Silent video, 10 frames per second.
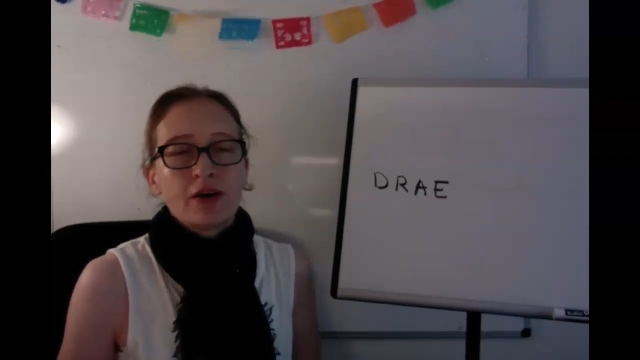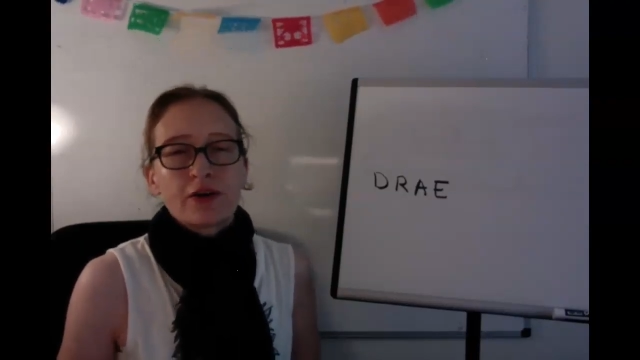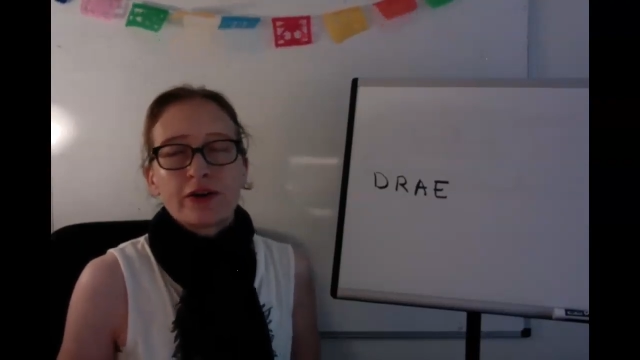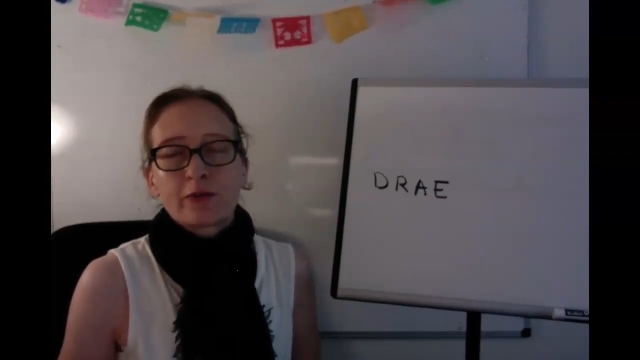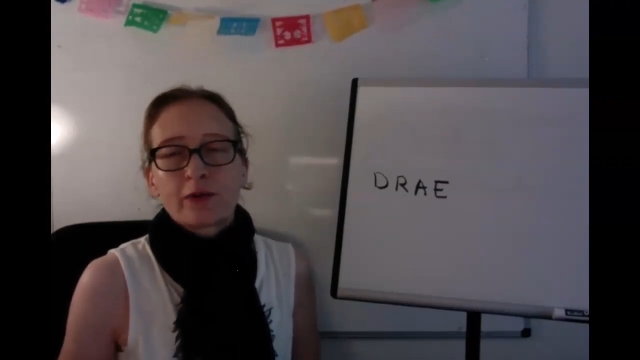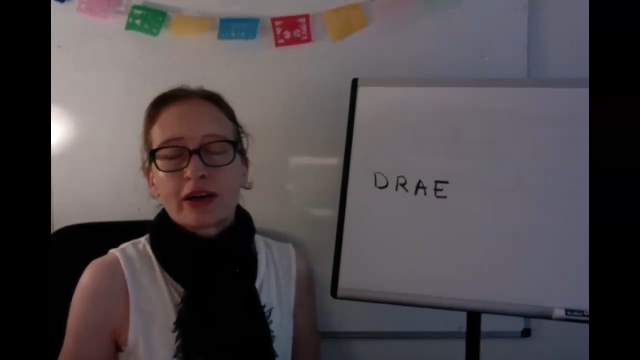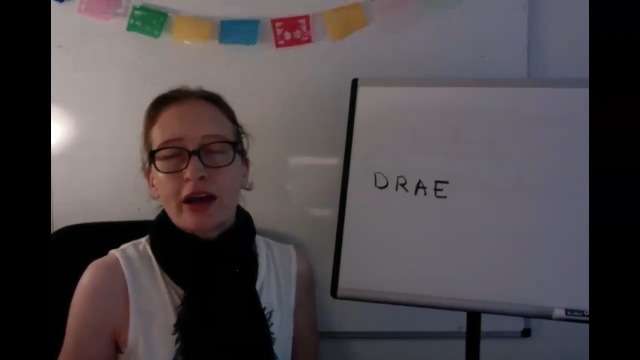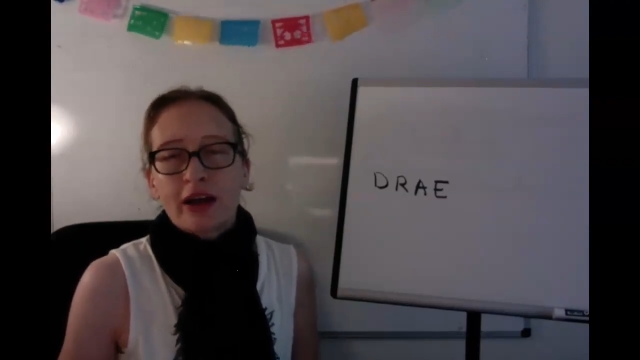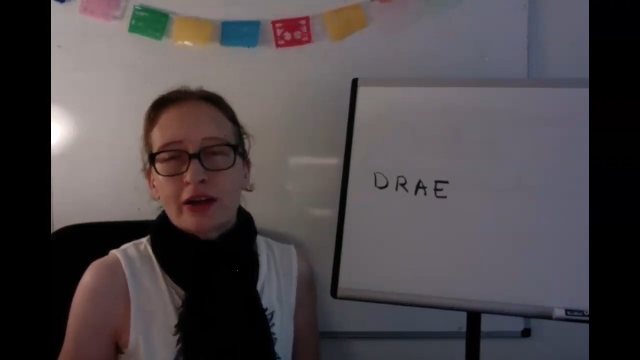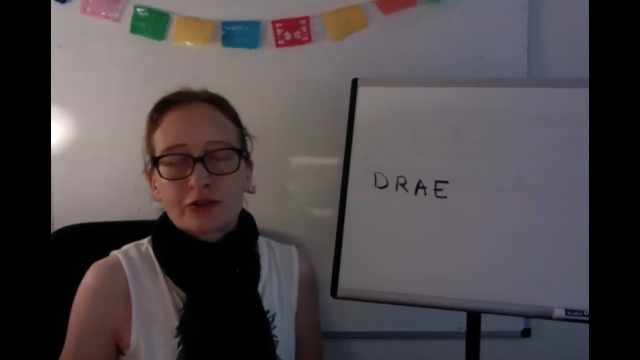or you're
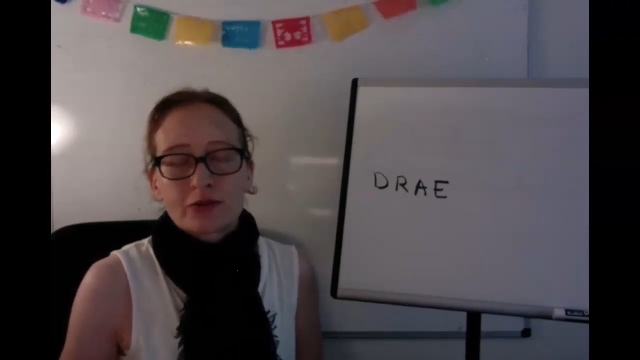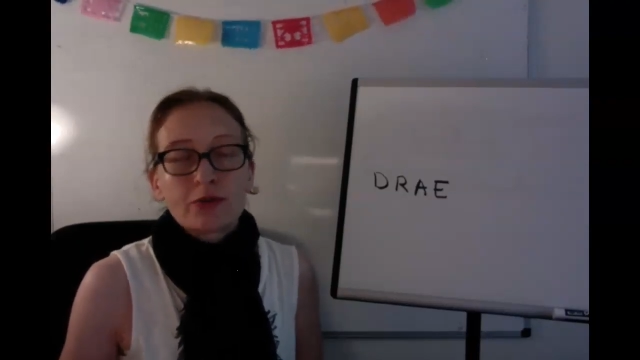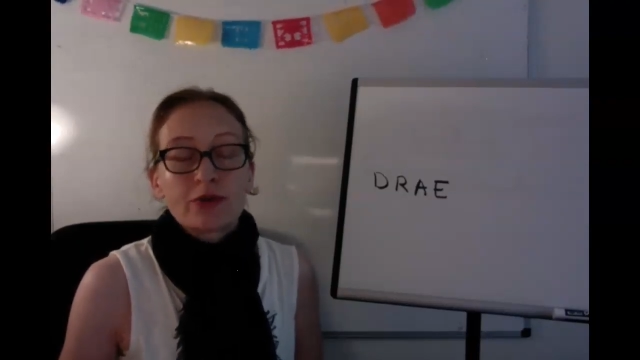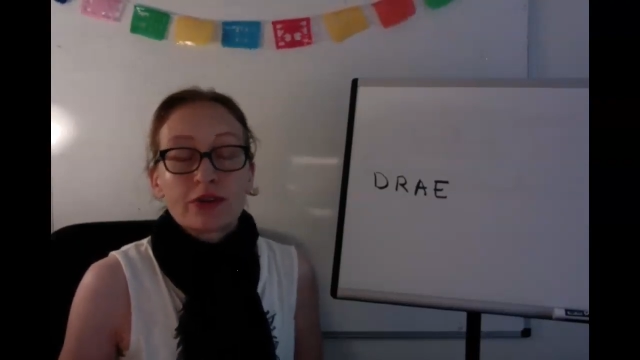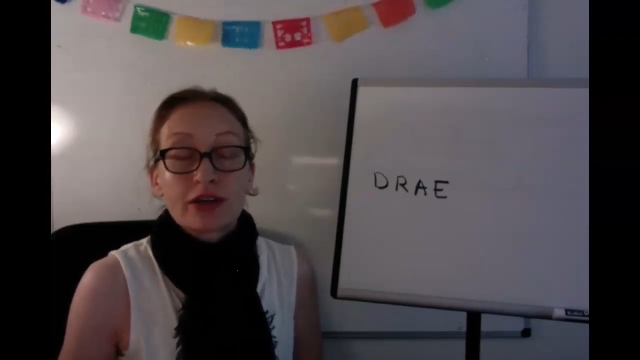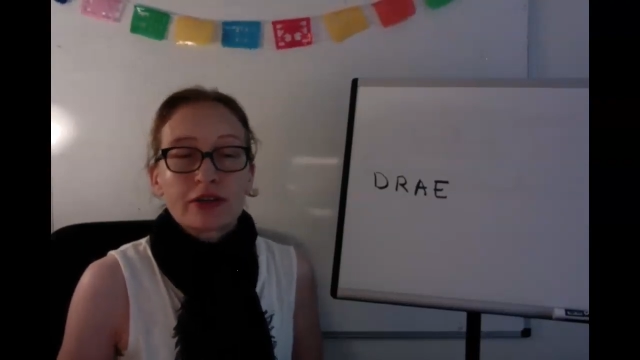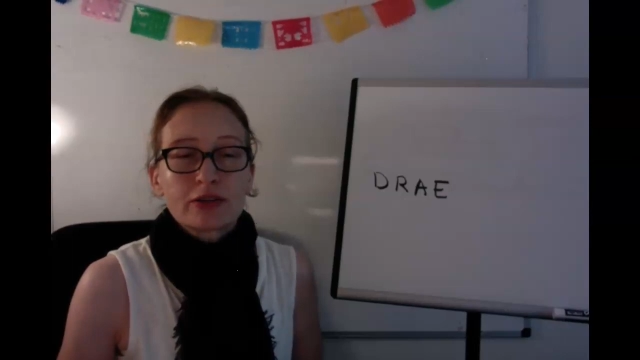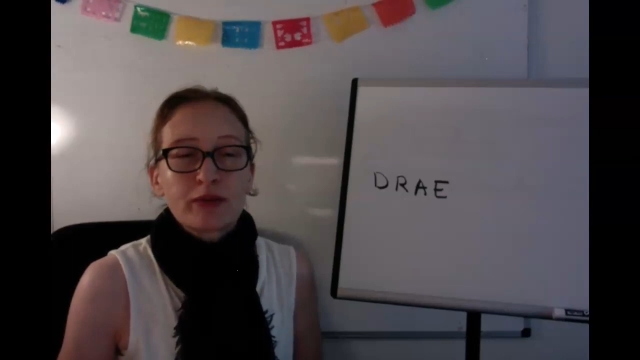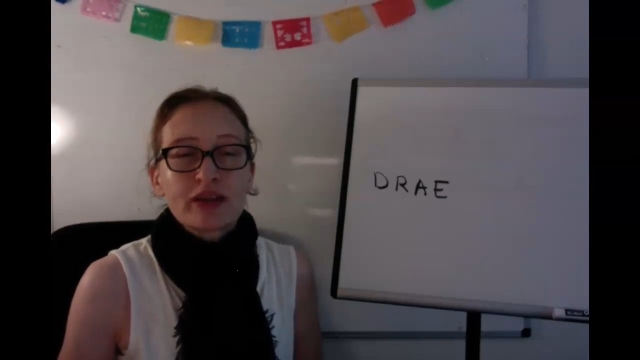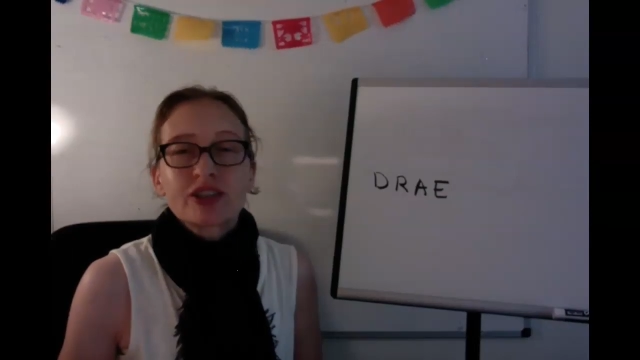working at a school, there are
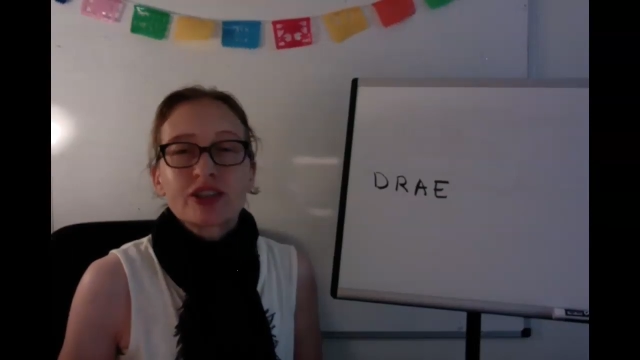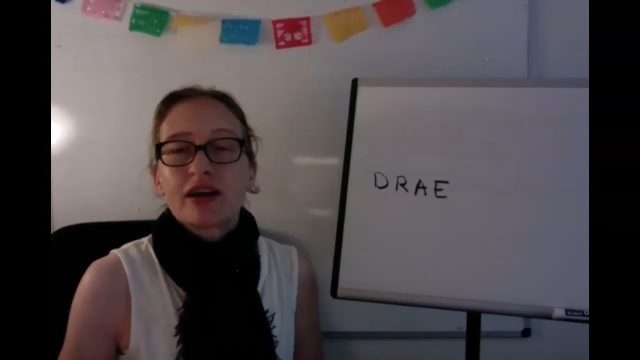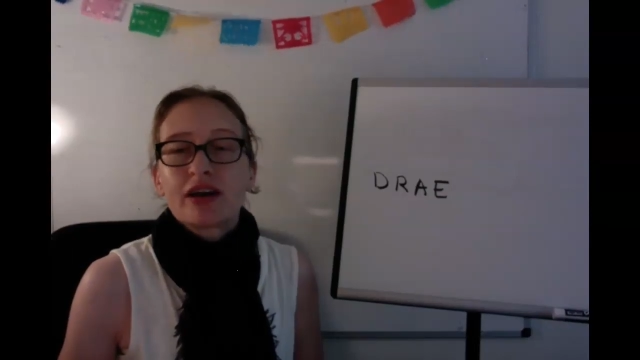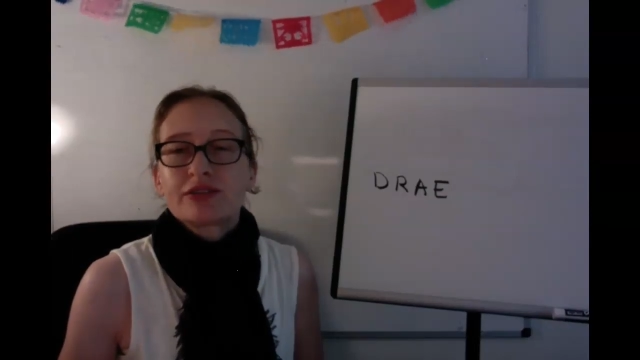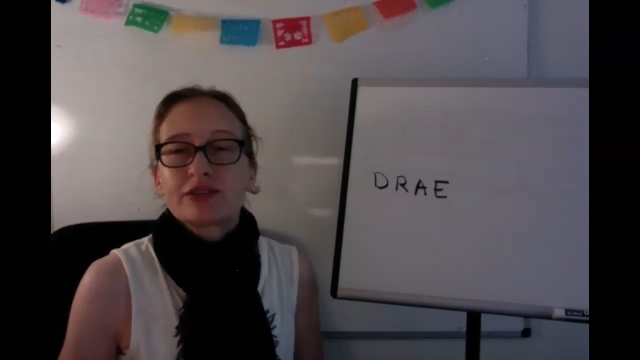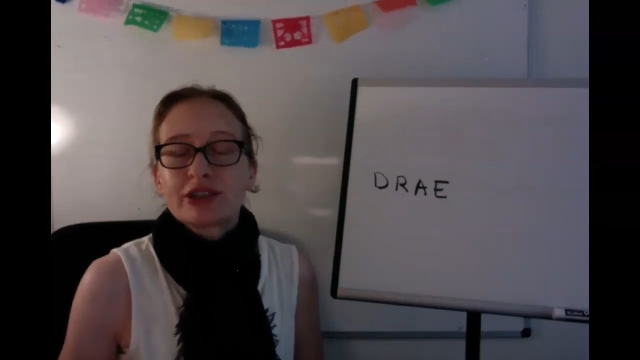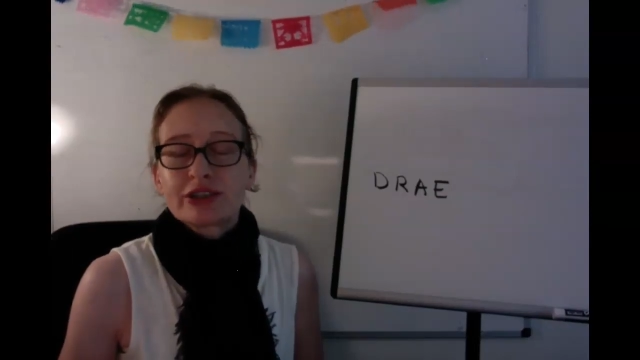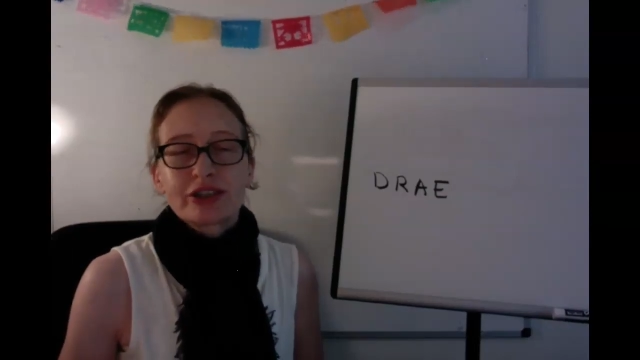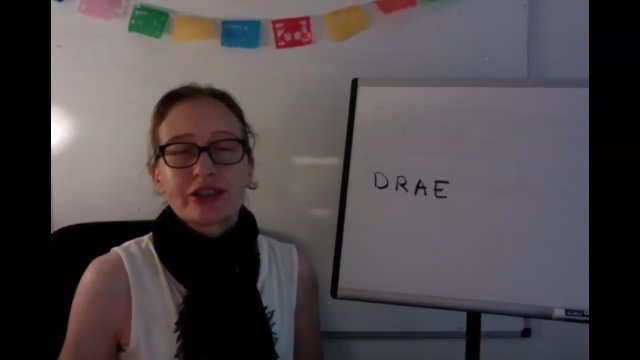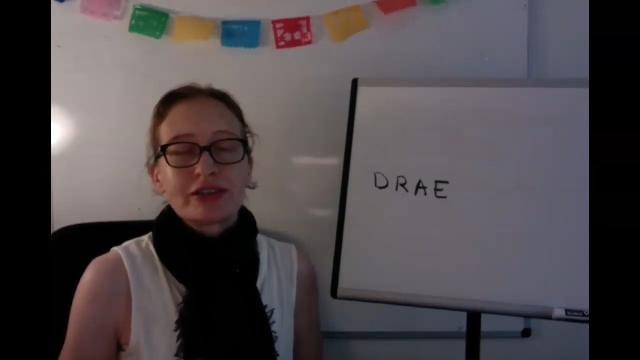specialized
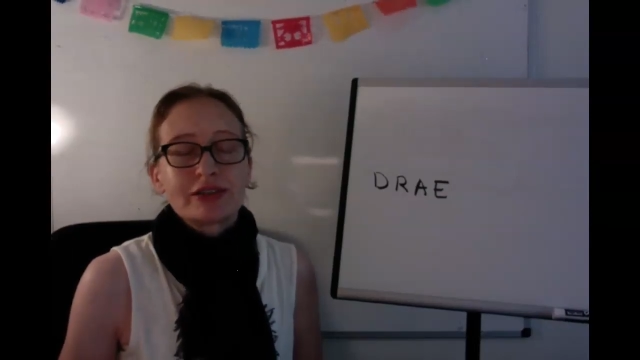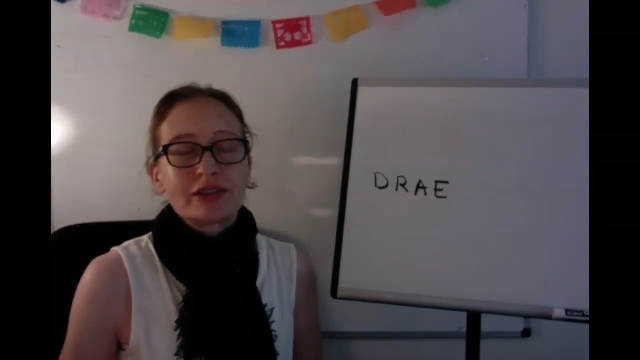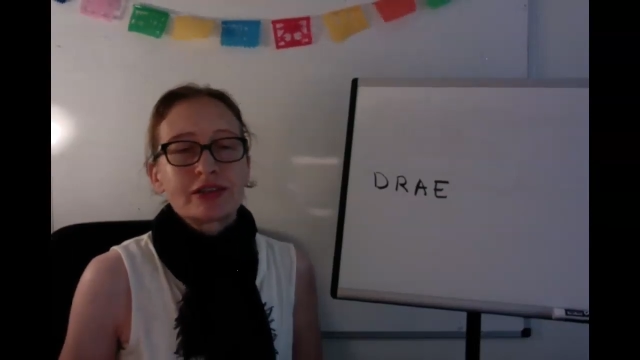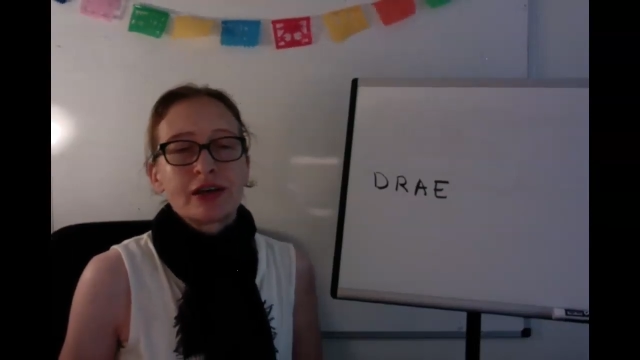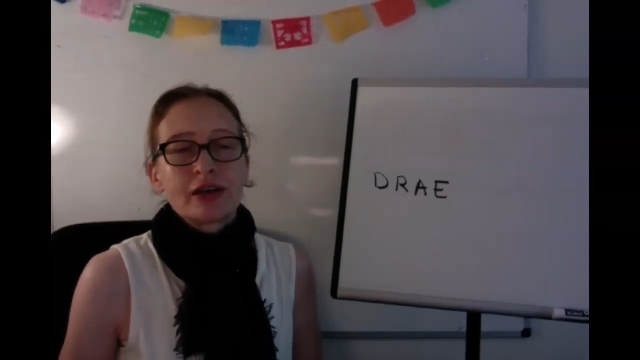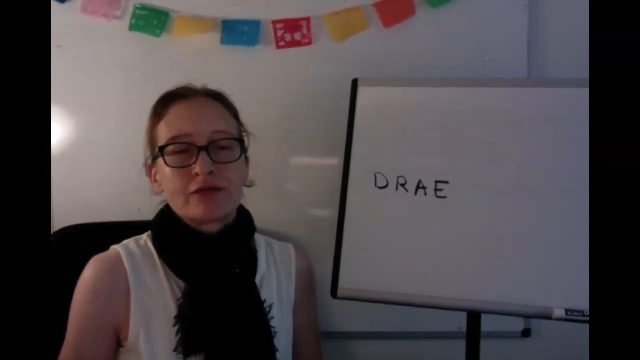dictionaries